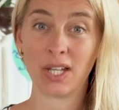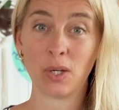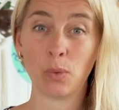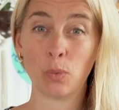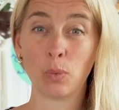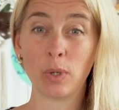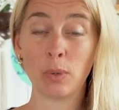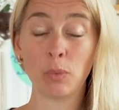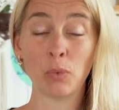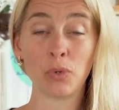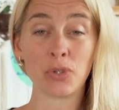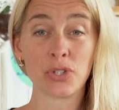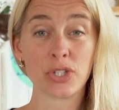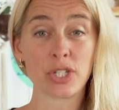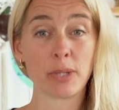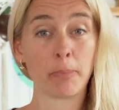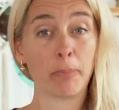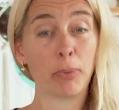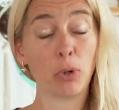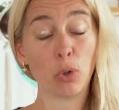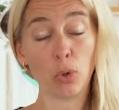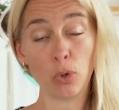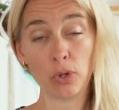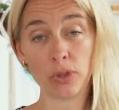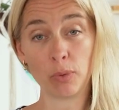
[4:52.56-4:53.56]
We want to
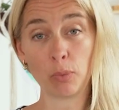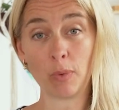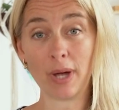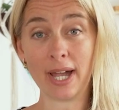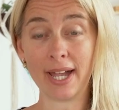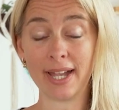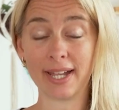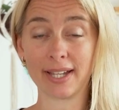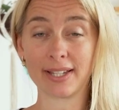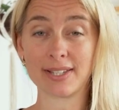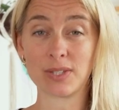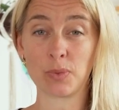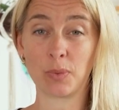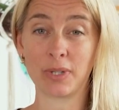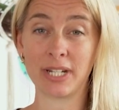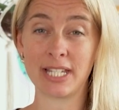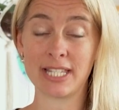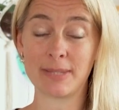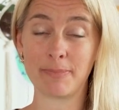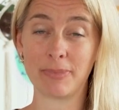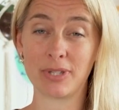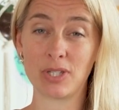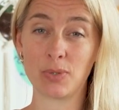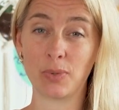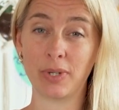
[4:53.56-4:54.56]
pour the wax when
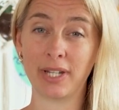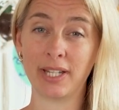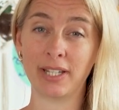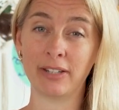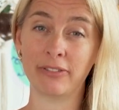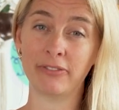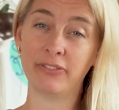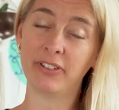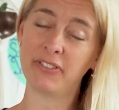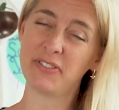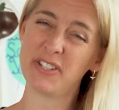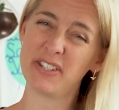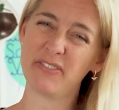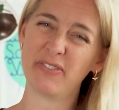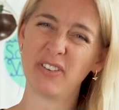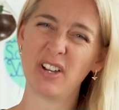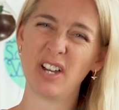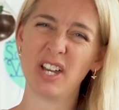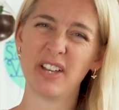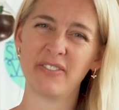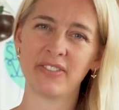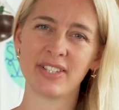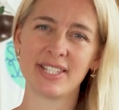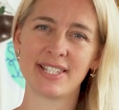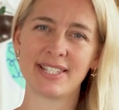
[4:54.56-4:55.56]
it's between
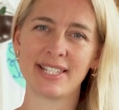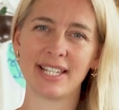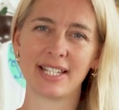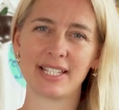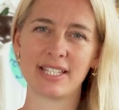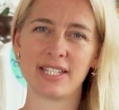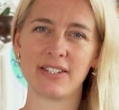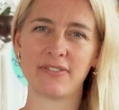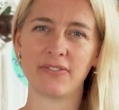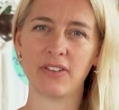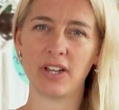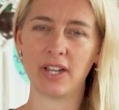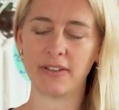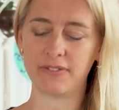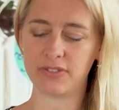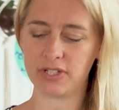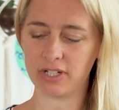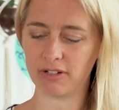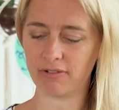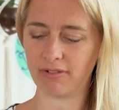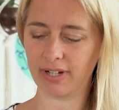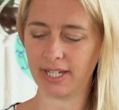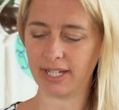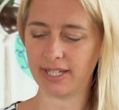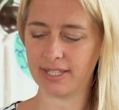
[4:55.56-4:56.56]
55 and 65
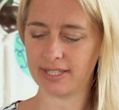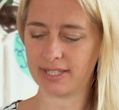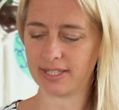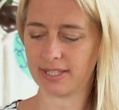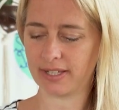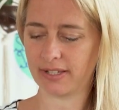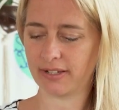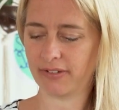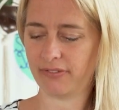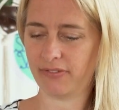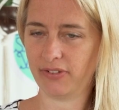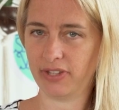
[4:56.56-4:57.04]
degrees